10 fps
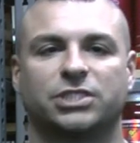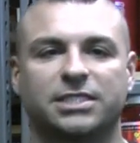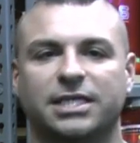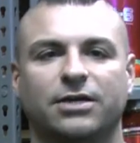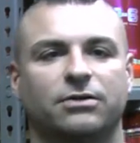
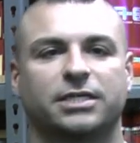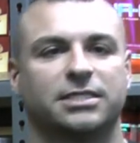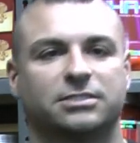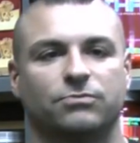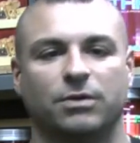Chicks ain't gonna
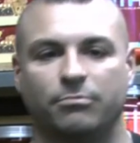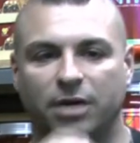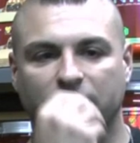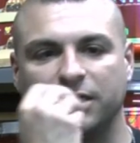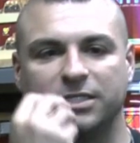kiss you with
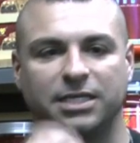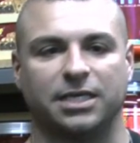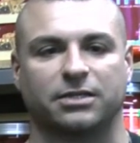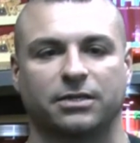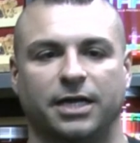buttery
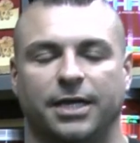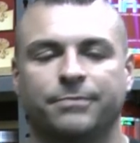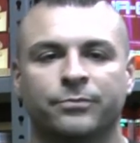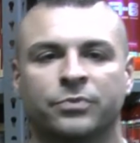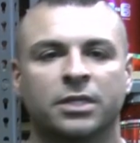teeth. All
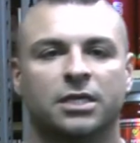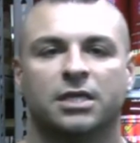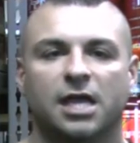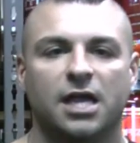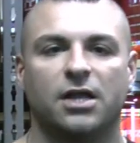right,
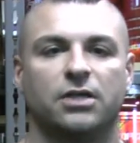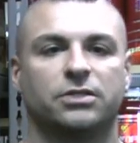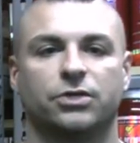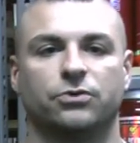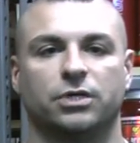
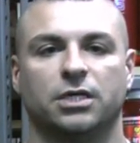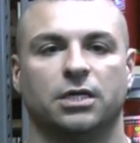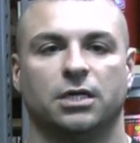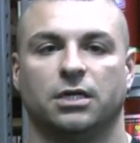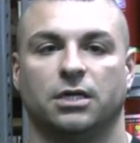dude,
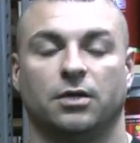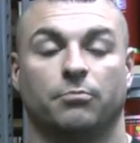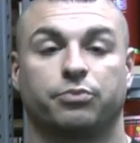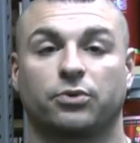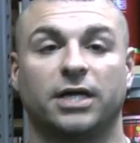
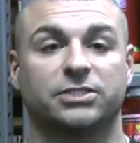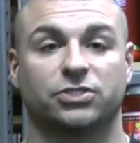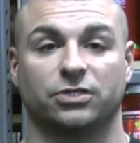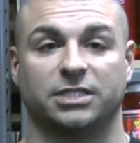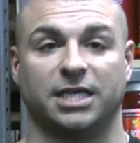
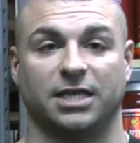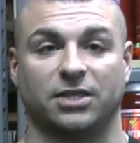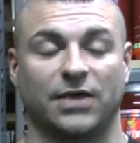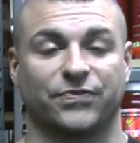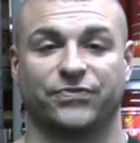brush your
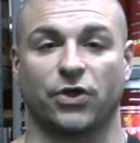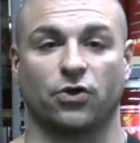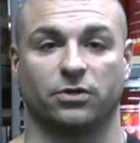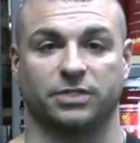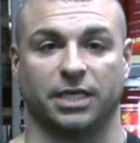teeth
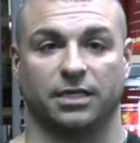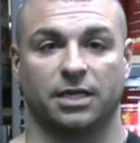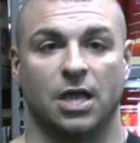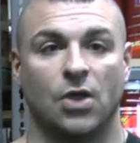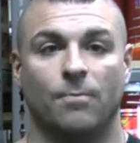thoroughly.
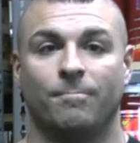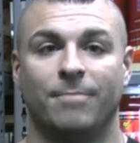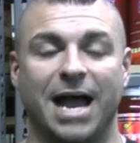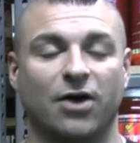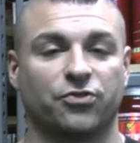
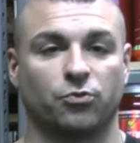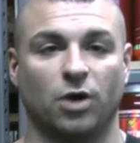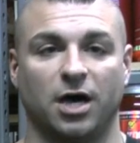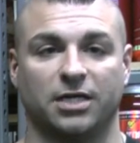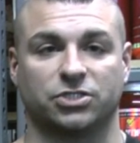
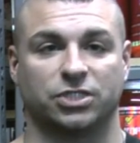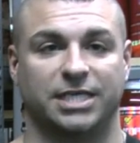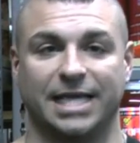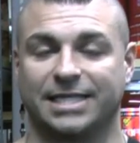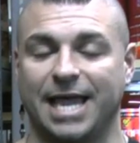Mouthwash.
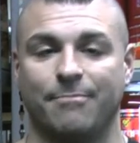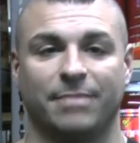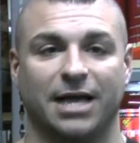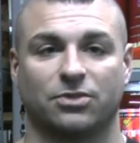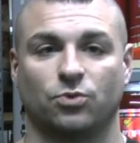Get that
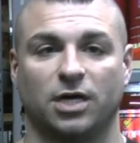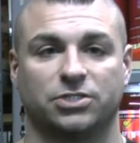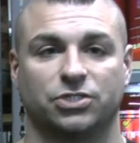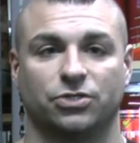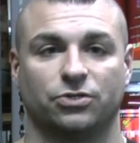
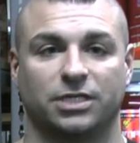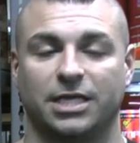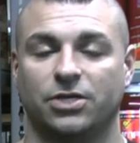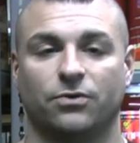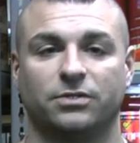mouthwash, dude.
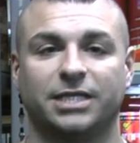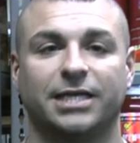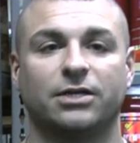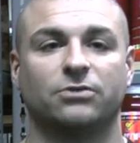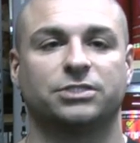You don't
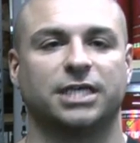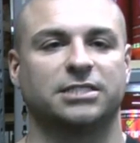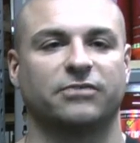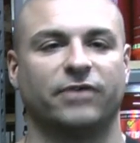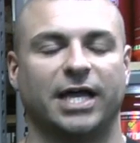need no
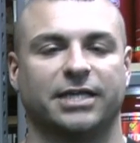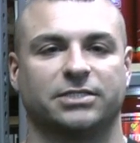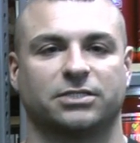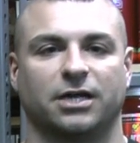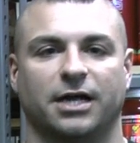
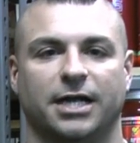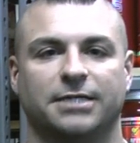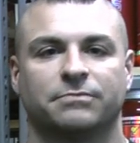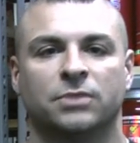gingivitis, all right?